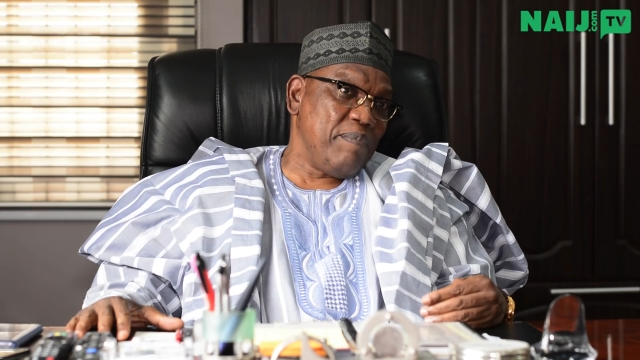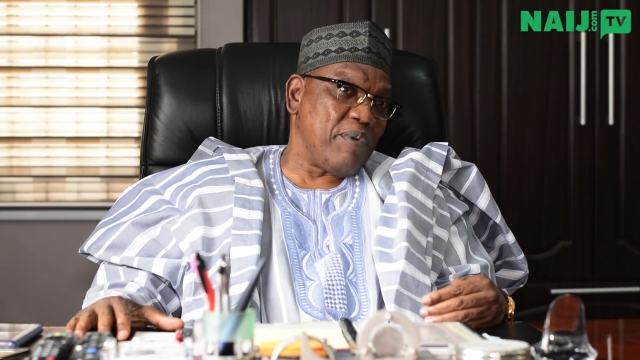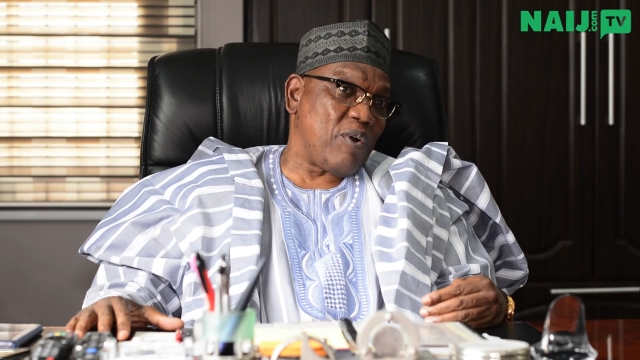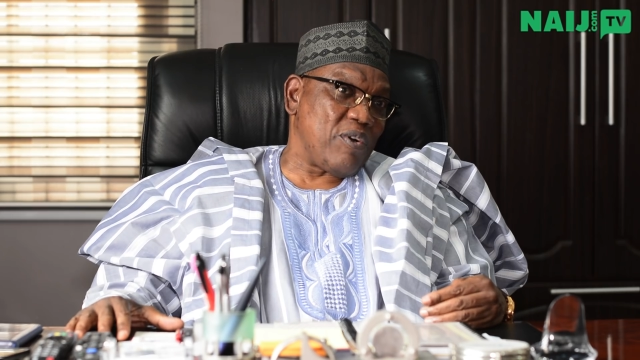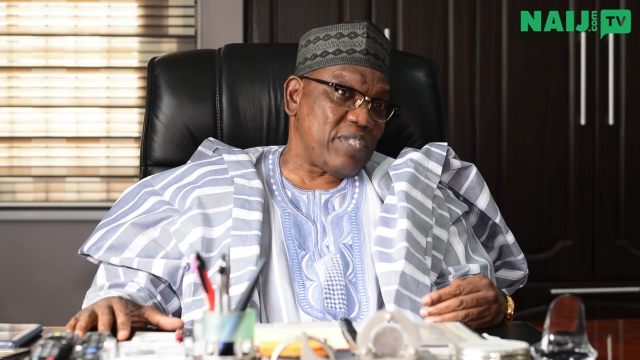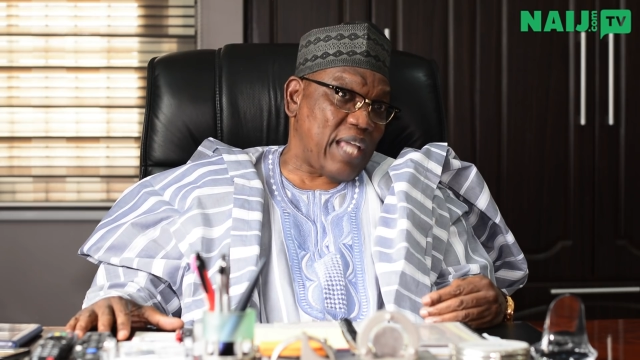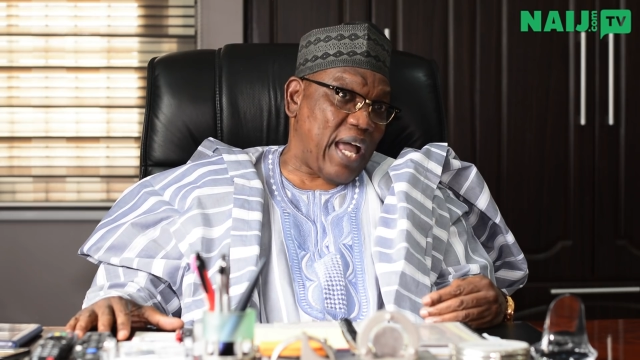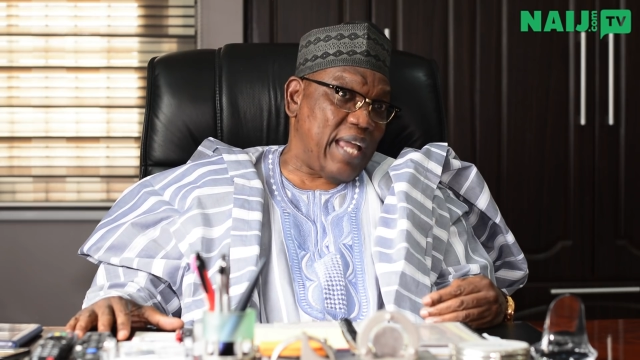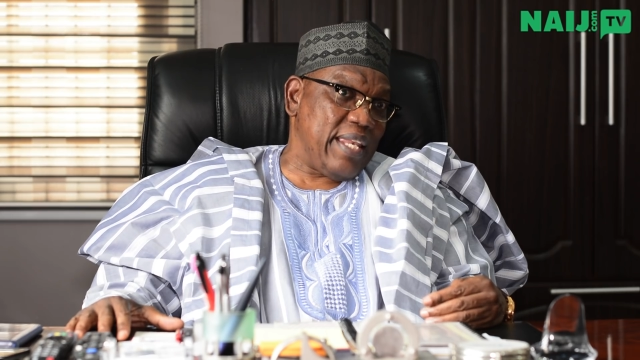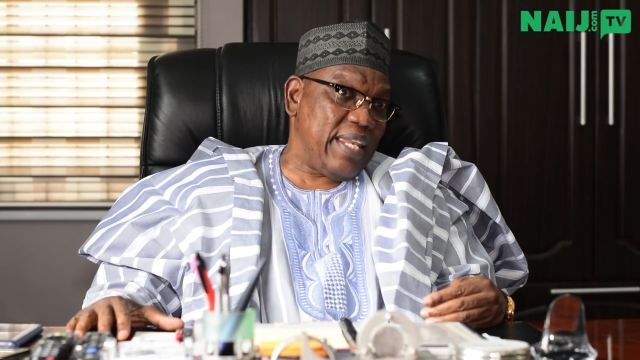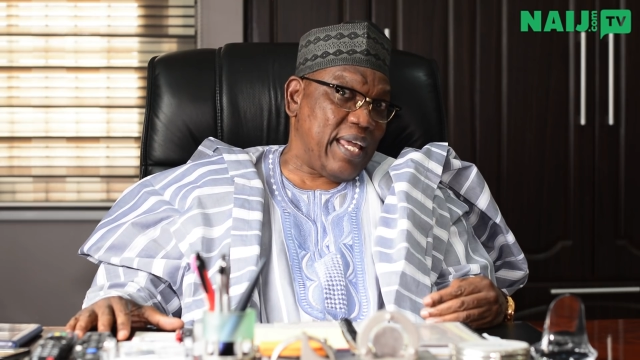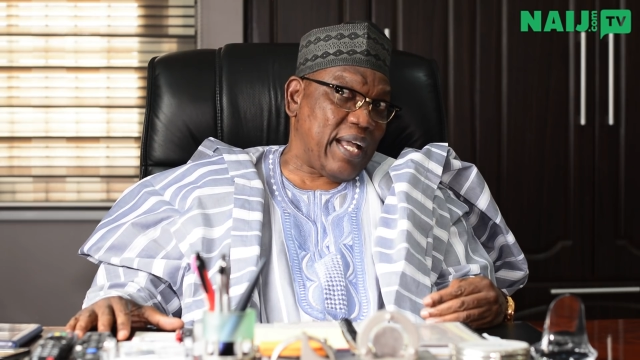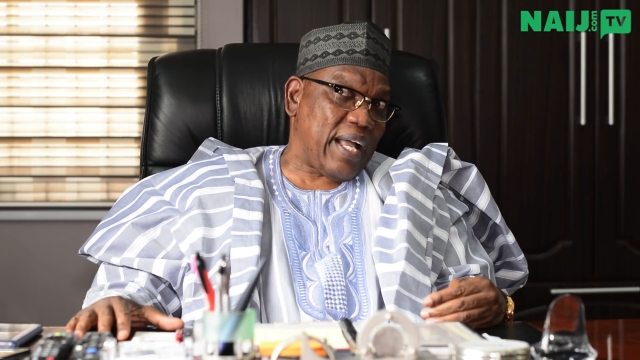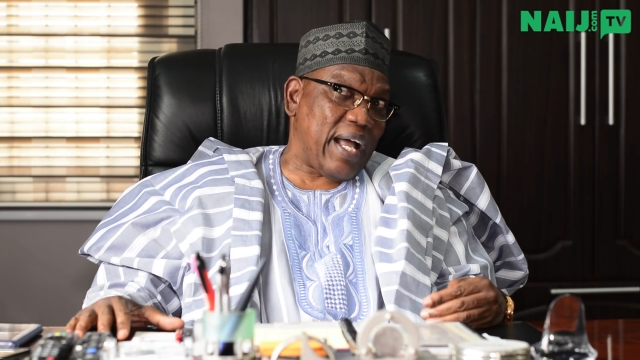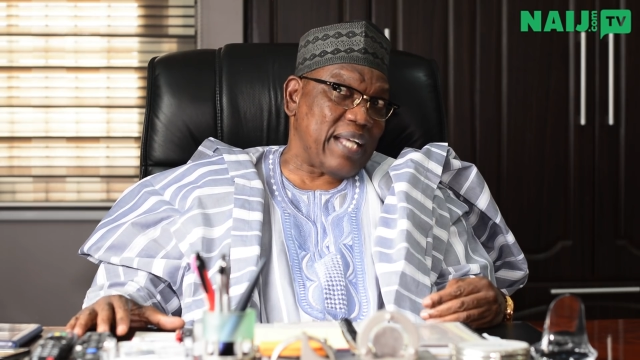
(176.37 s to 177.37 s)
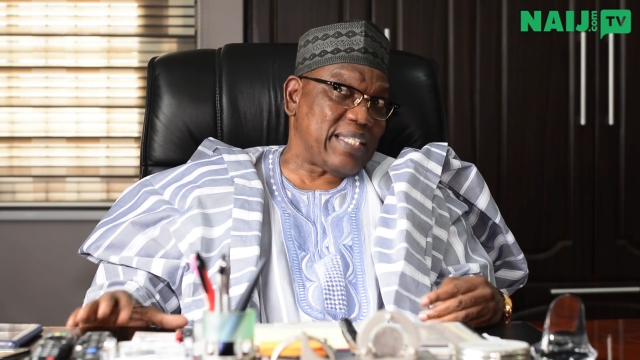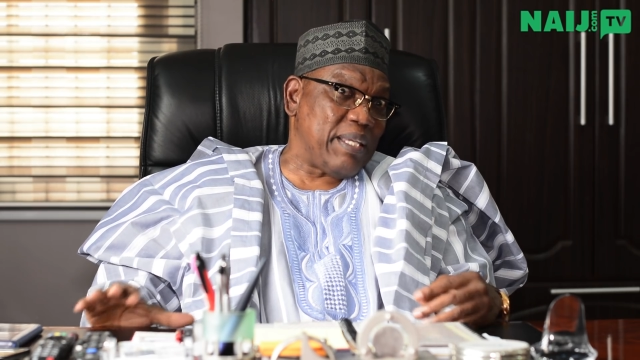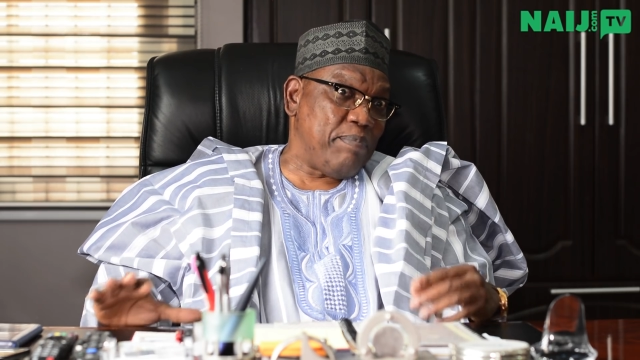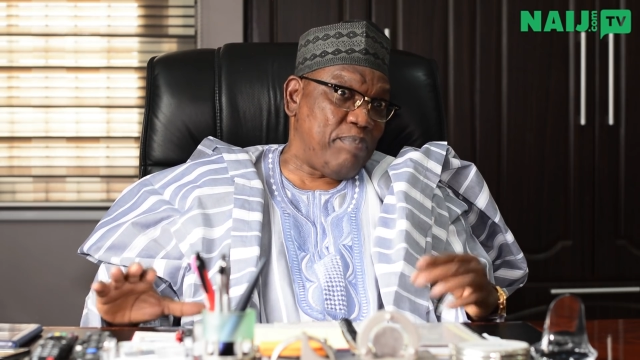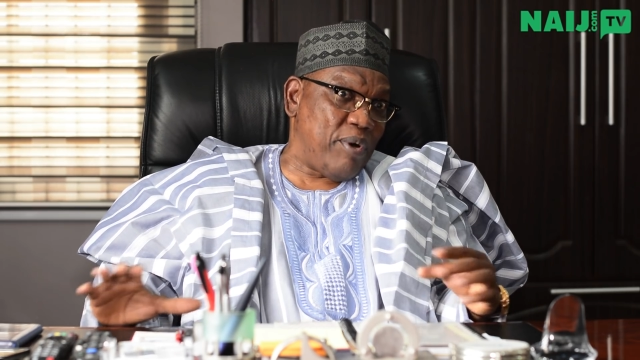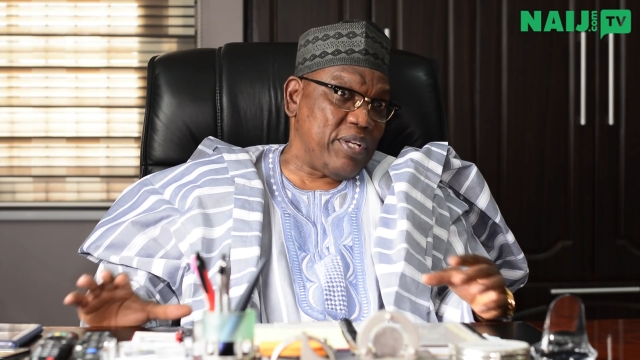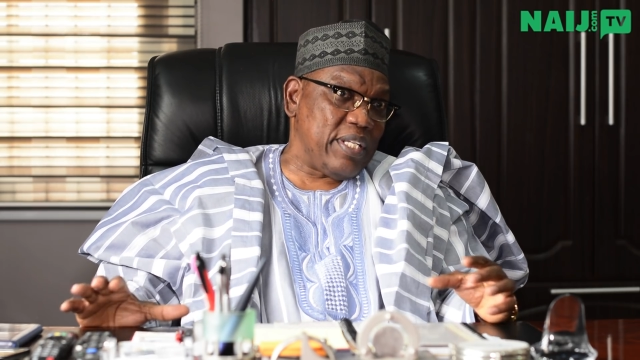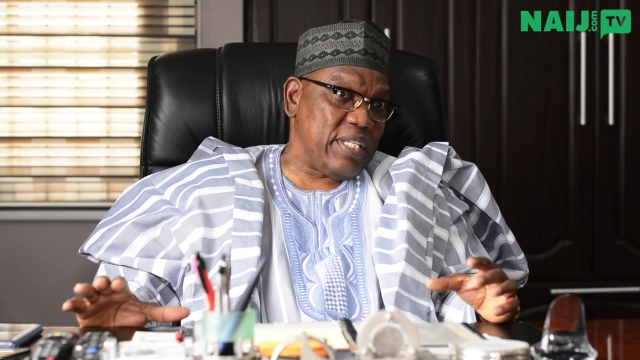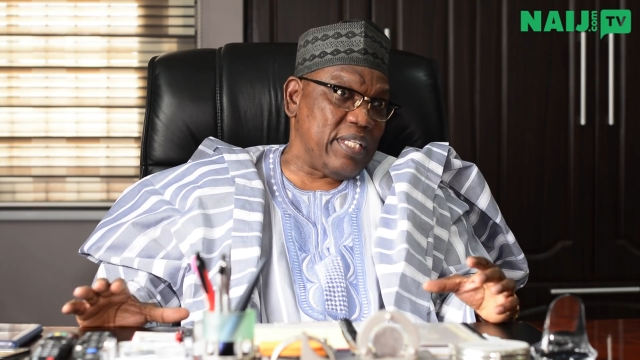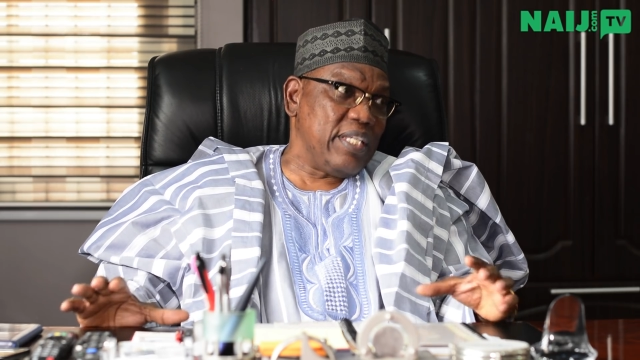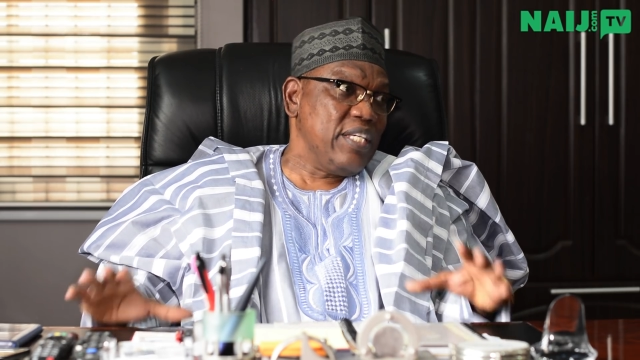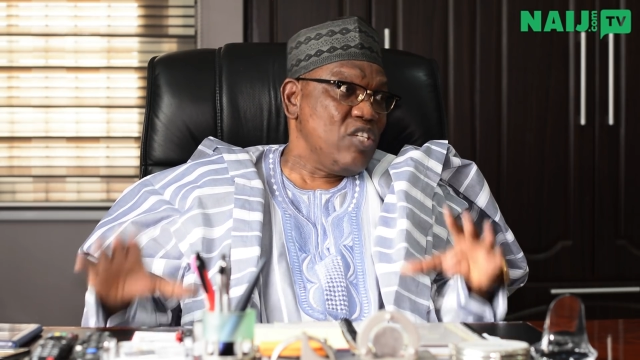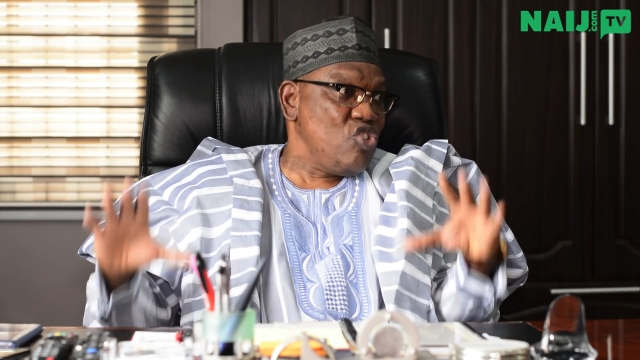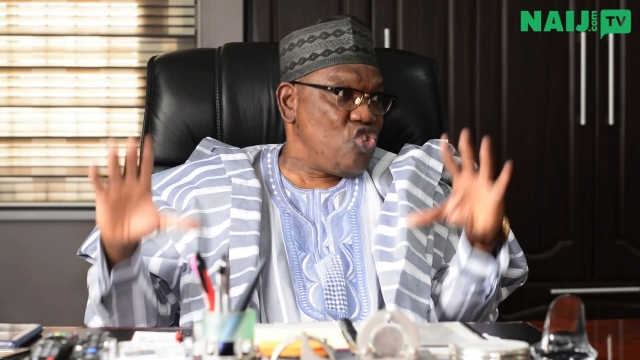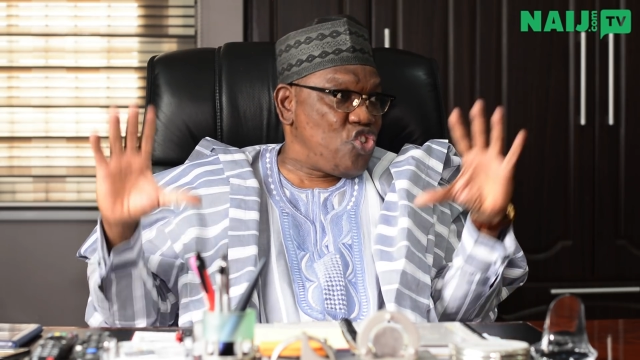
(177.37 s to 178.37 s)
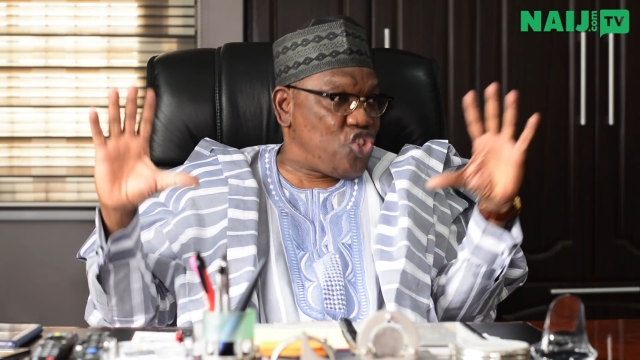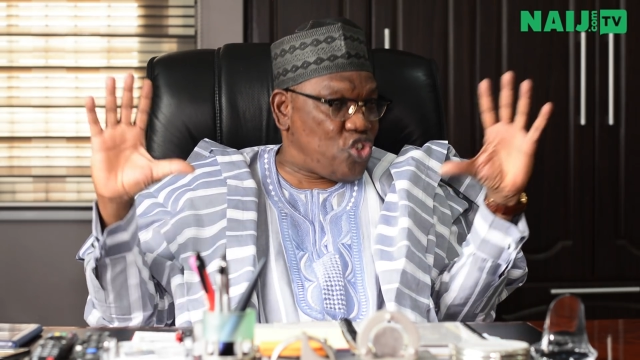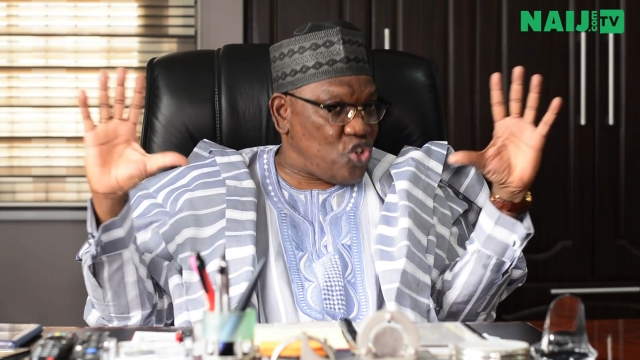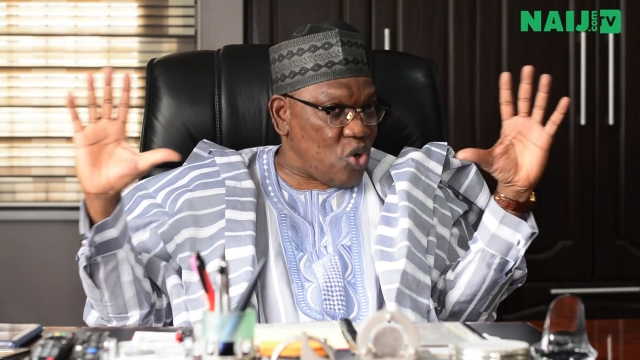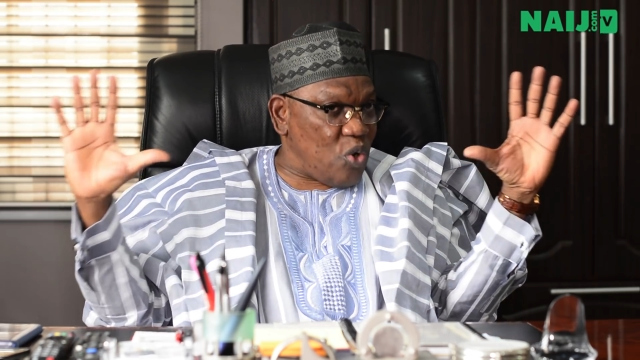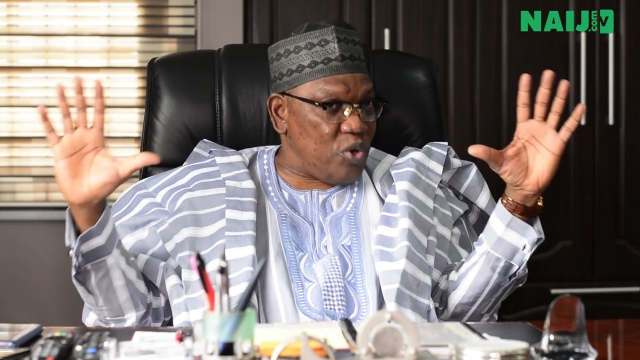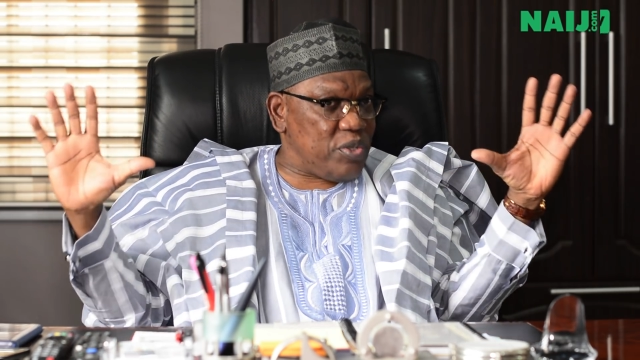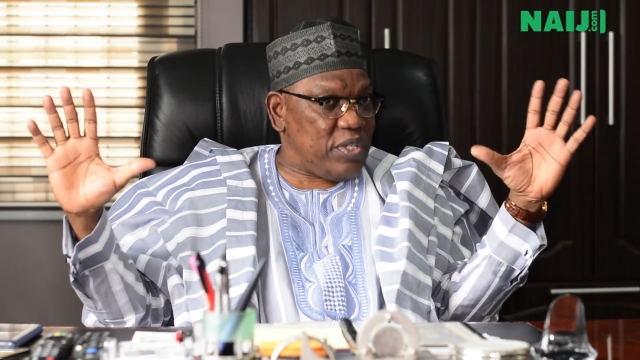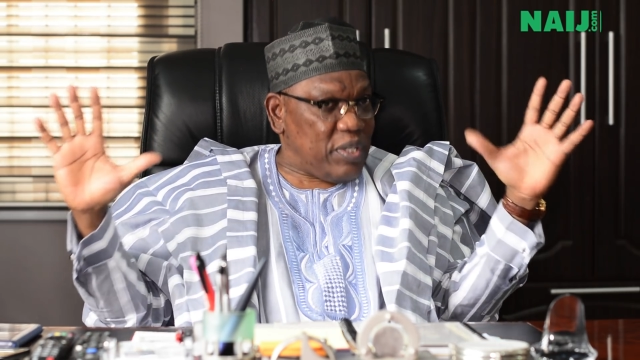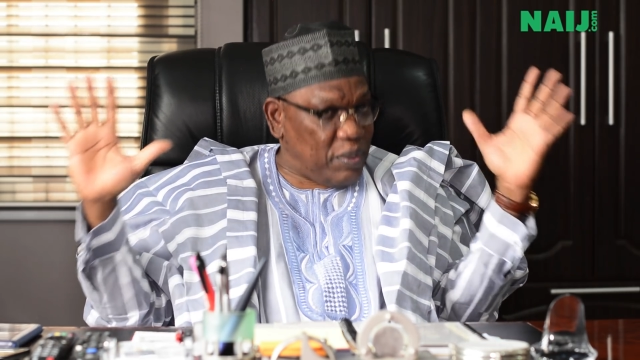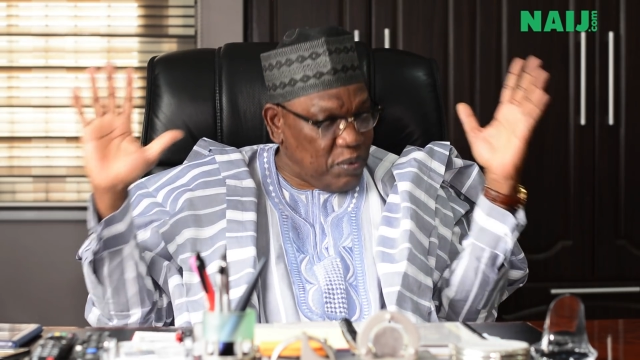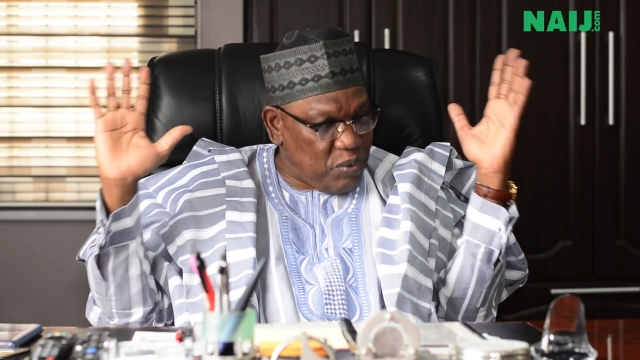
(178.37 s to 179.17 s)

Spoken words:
because INEC as a body showed,